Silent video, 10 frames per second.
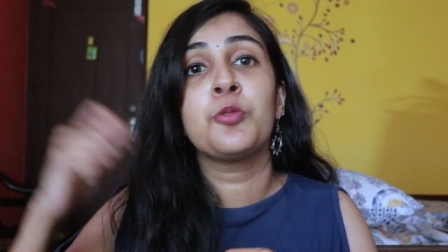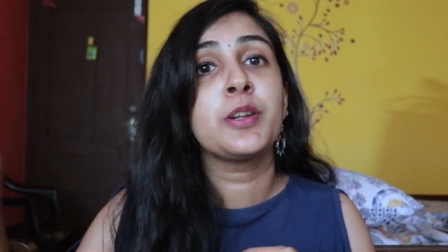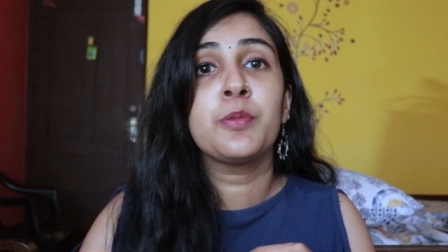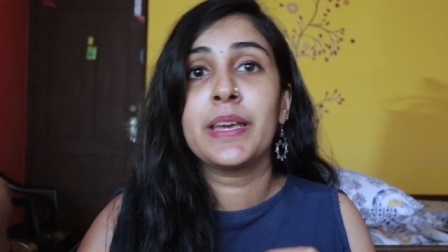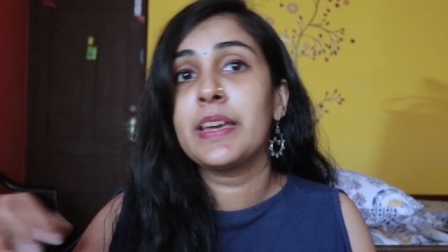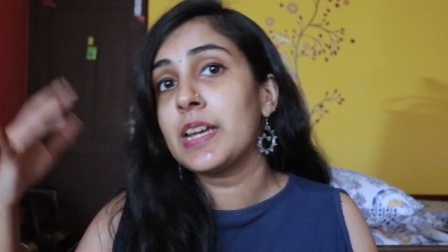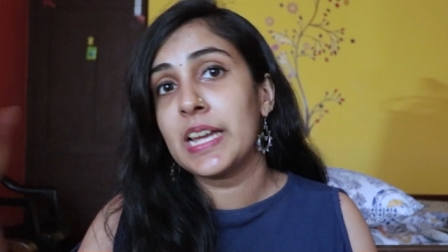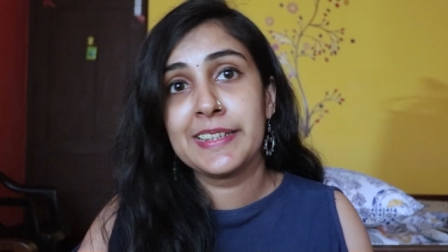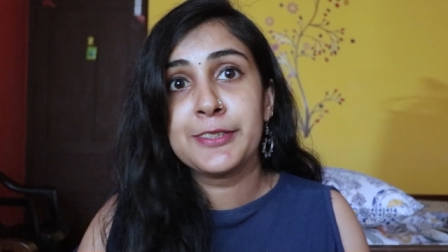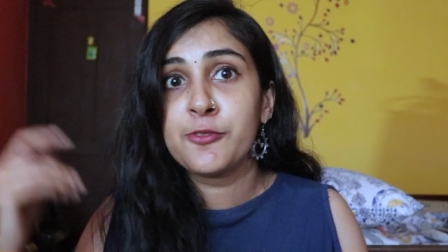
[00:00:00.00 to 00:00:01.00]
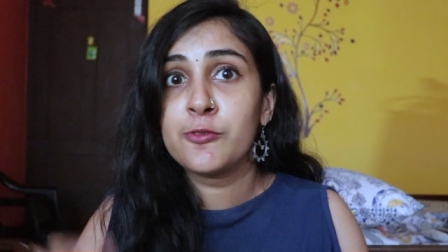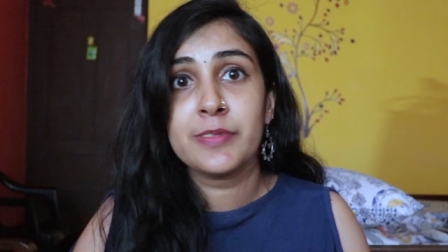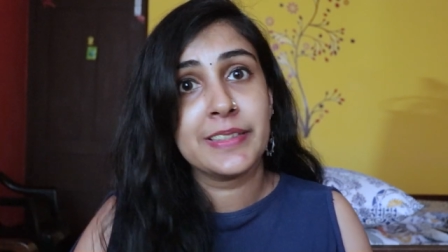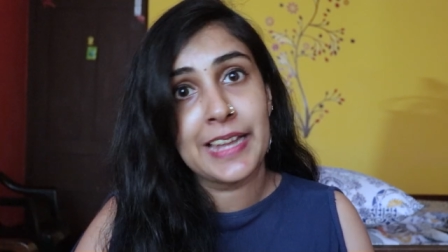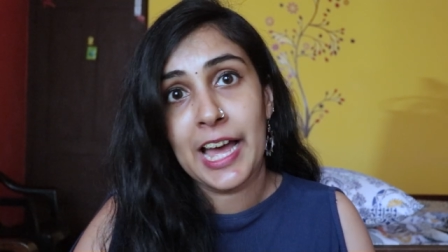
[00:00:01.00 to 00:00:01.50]
thrown away into
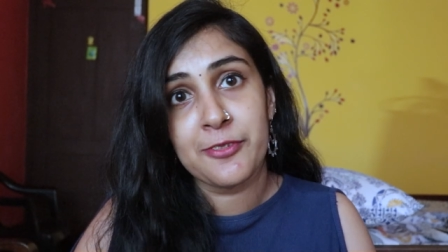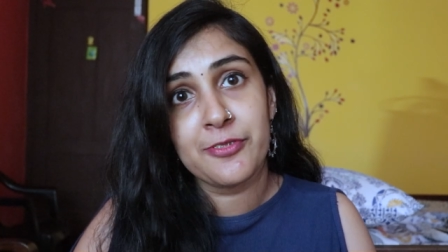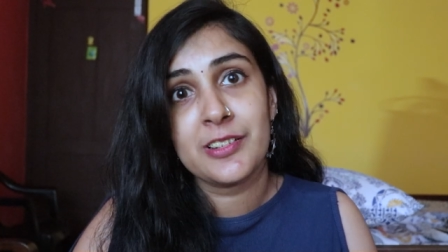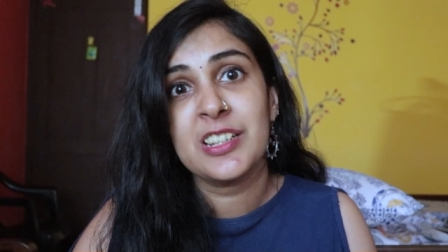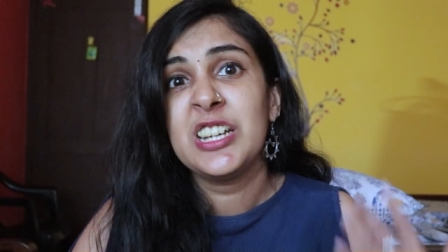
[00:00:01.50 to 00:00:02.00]
the landfill.